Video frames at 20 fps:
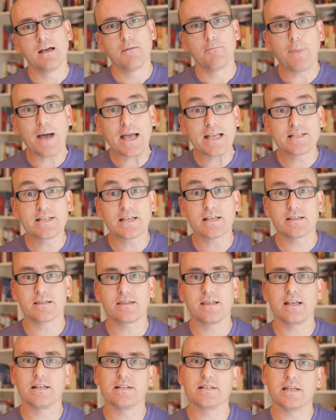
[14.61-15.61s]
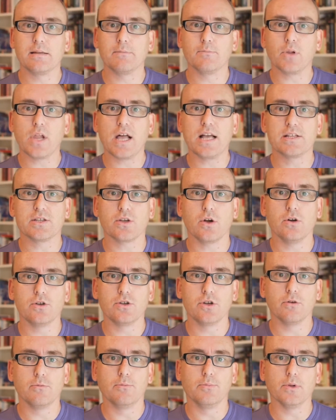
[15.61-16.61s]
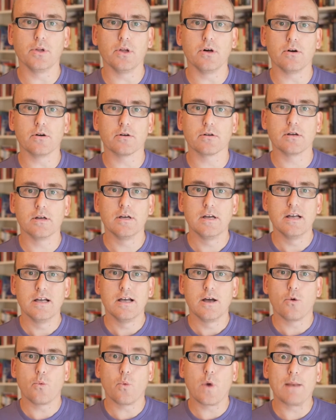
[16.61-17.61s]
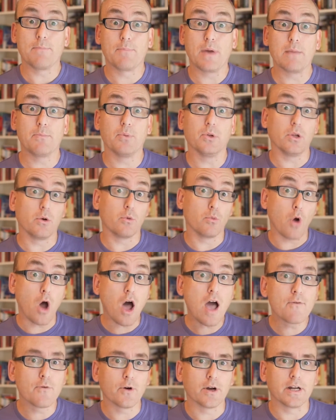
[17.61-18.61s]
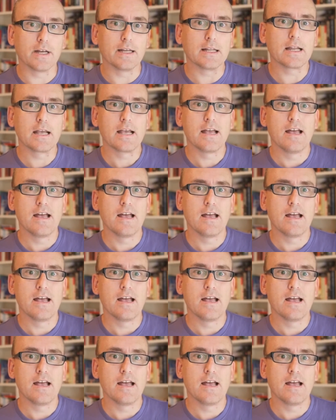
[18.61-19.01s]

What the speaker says: basic things in place on your blog when people arrive on it,